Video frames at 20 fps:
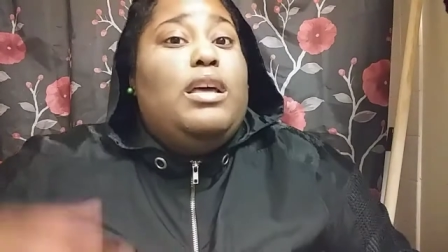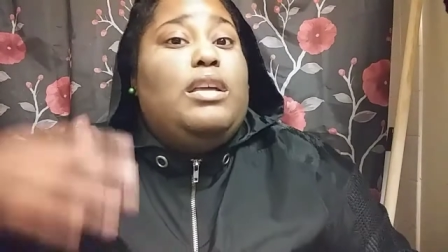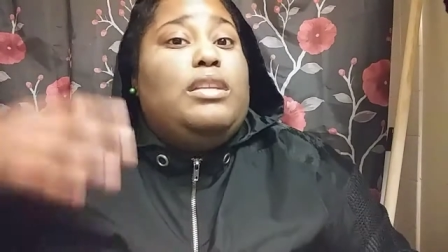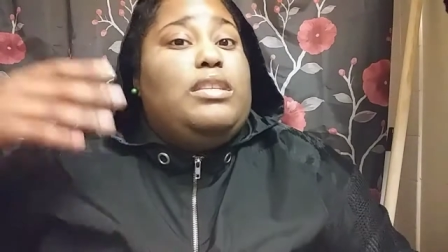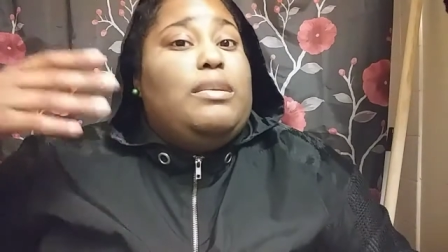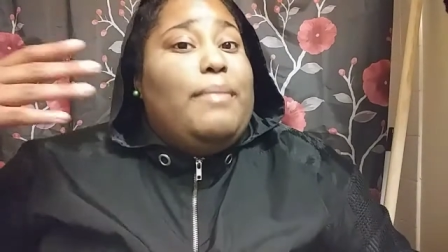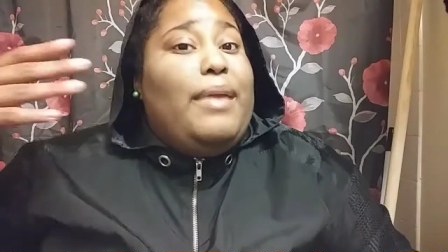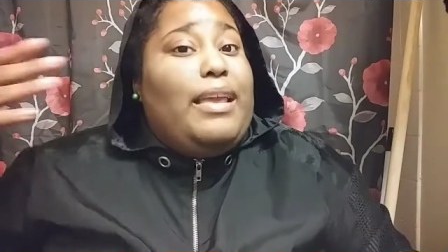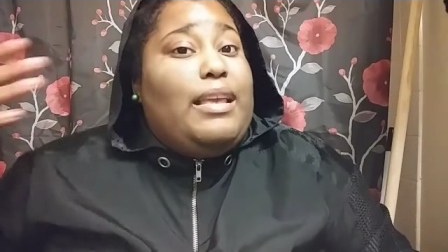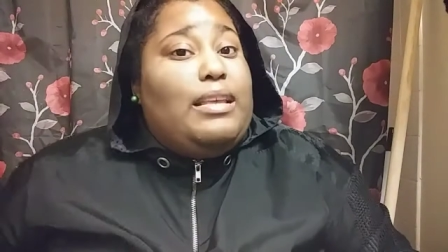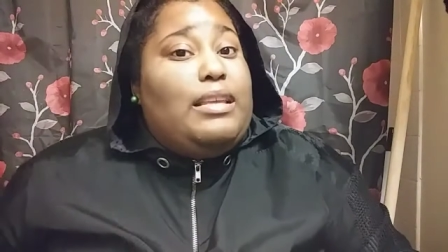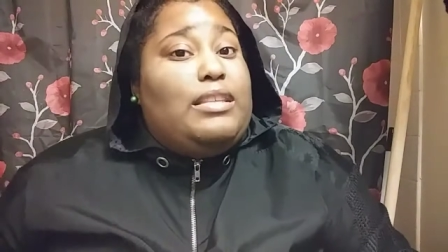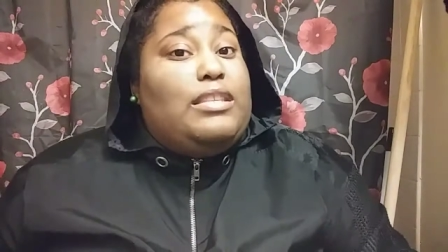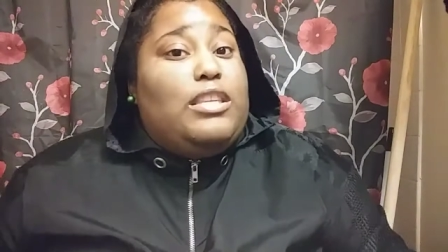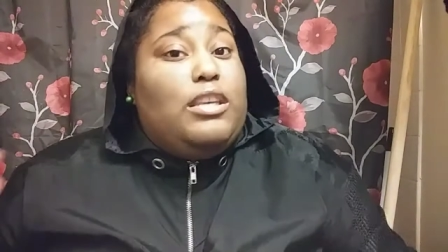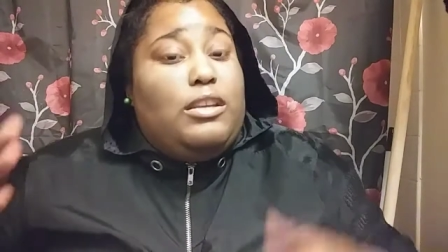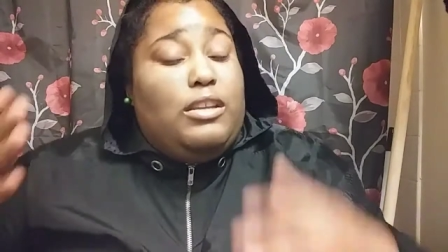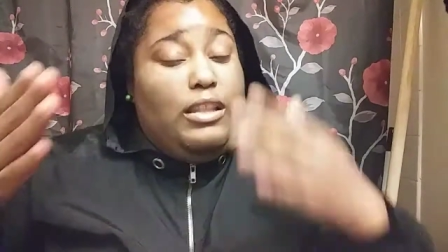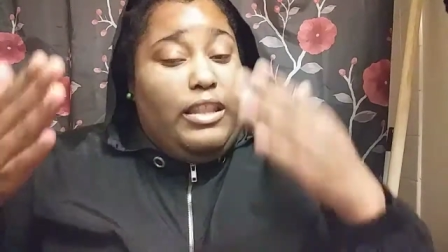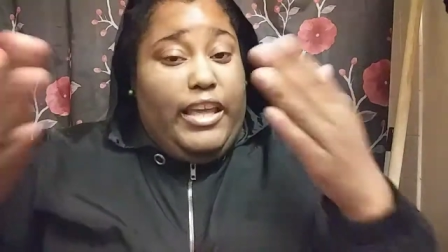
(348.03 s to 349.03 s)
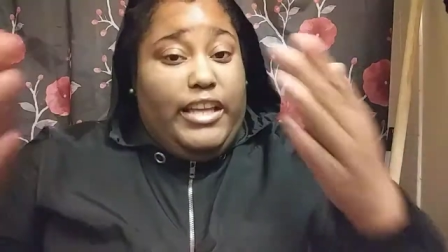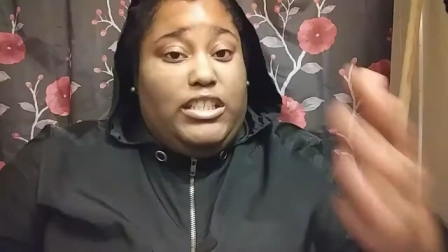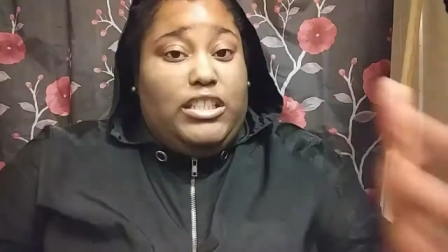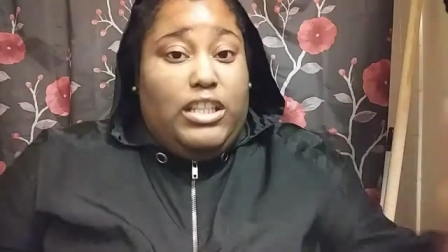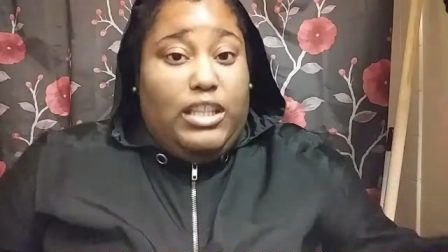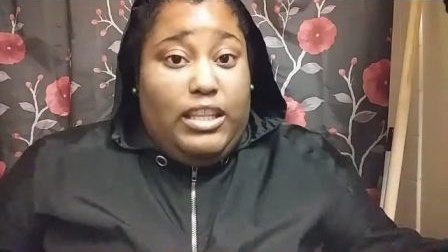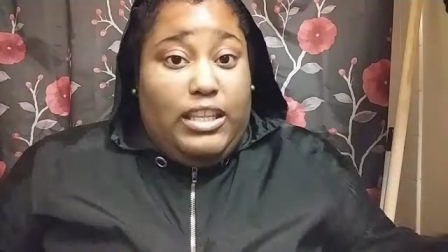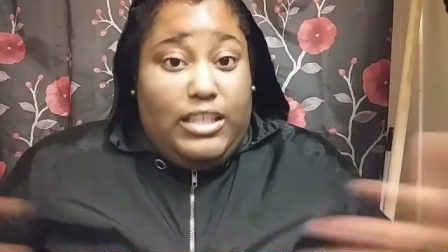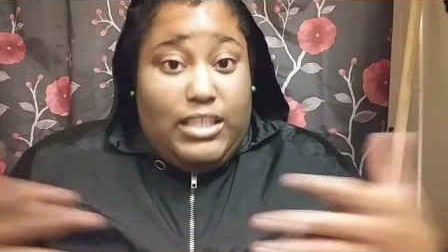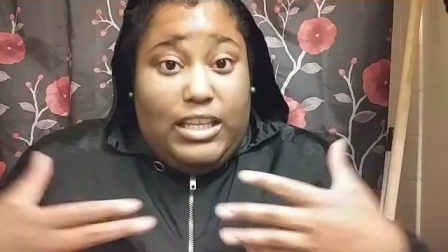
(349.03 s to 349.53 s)
to make it, to let,
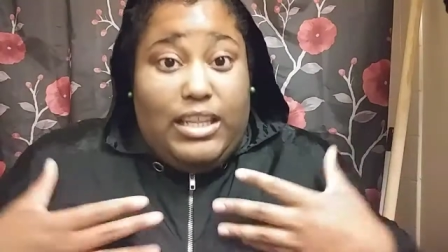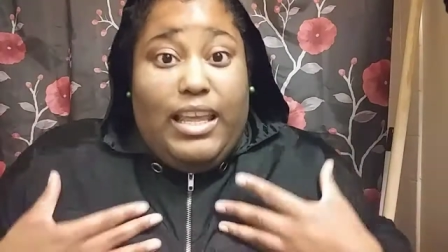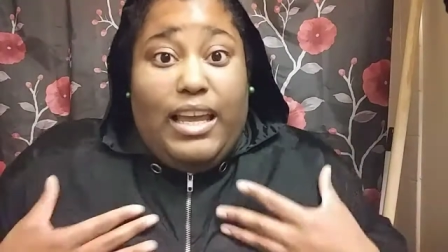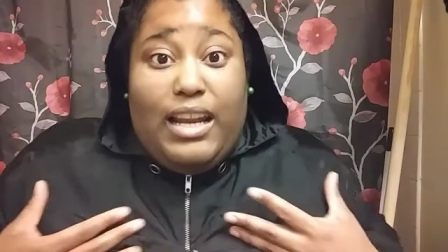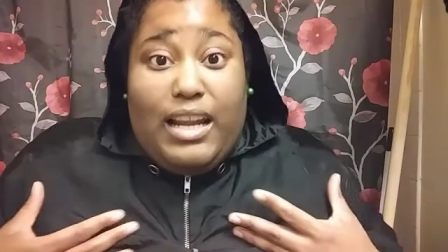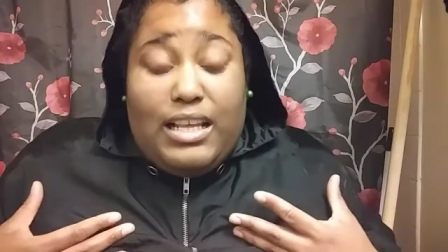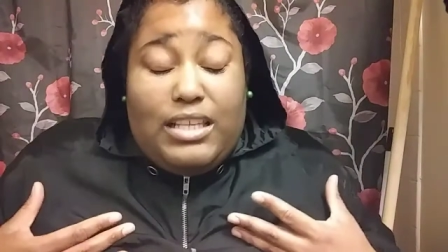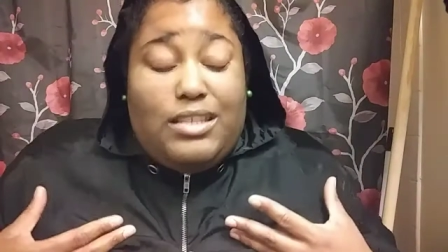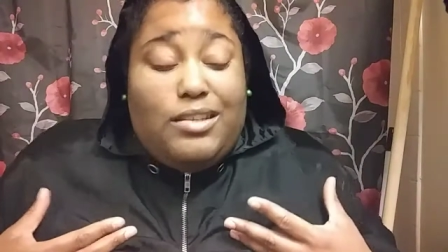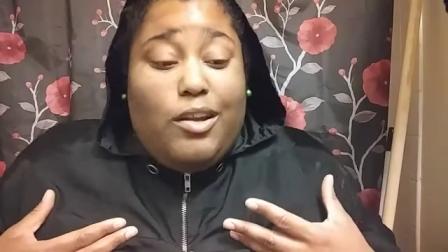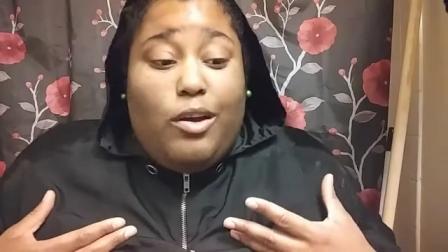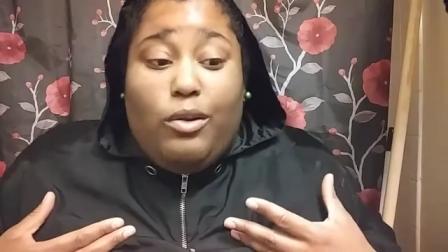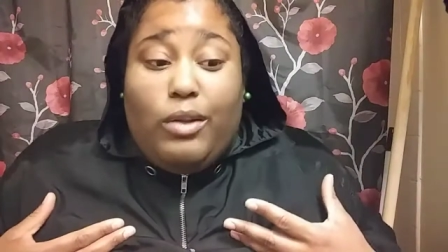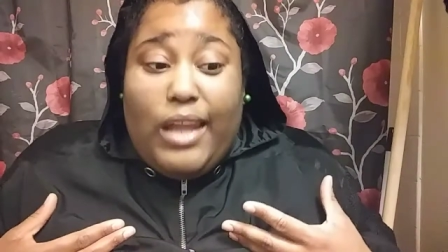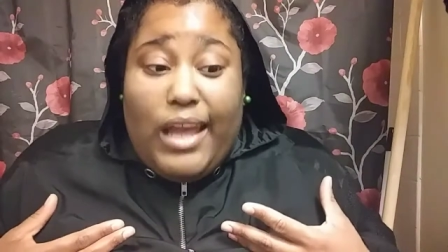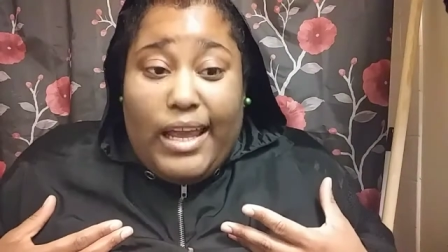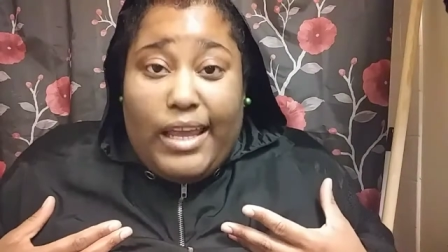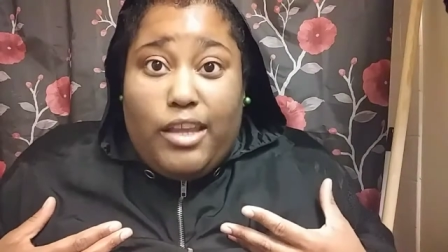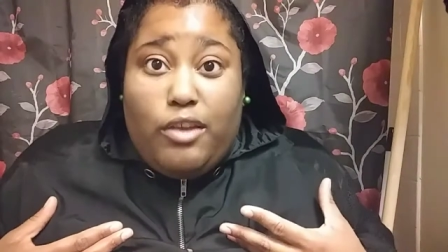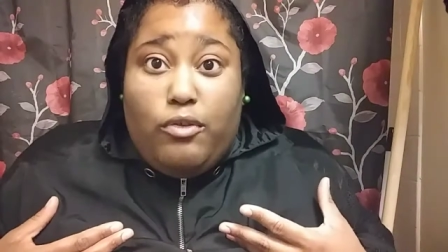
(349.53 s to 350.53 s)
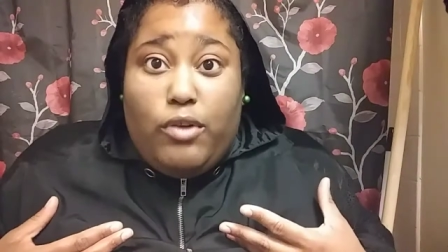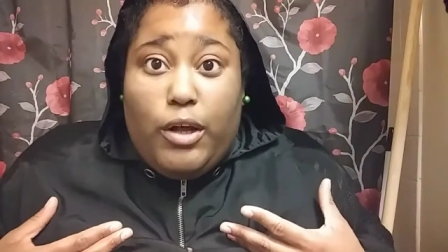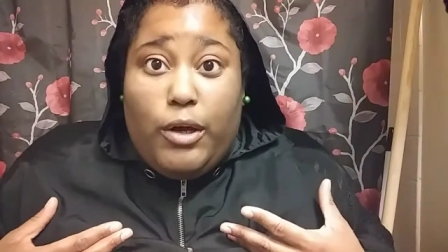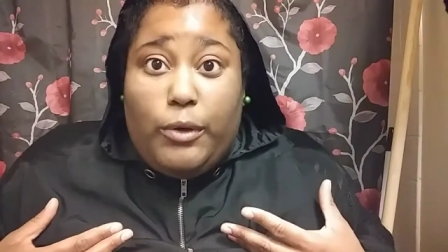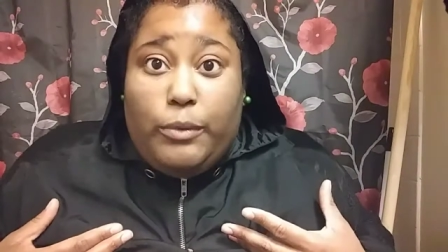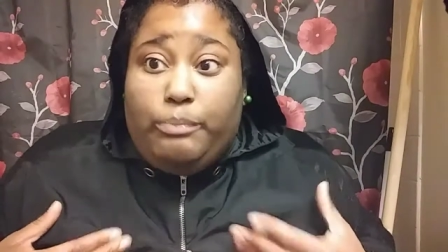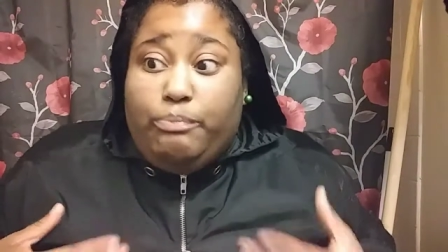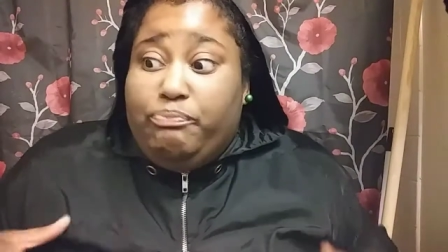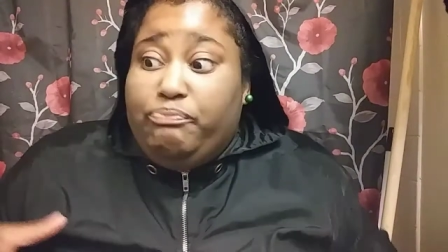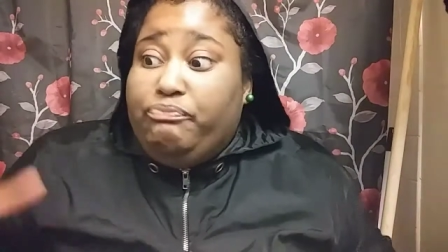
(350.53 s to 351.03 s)
to let us know, like, you
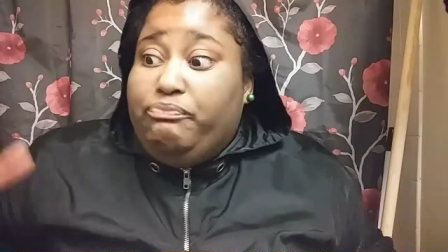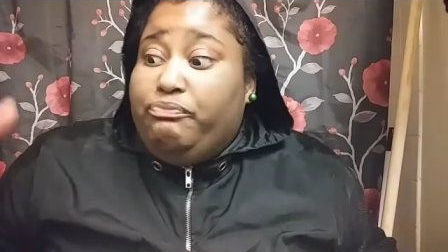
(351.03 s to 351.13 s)
know,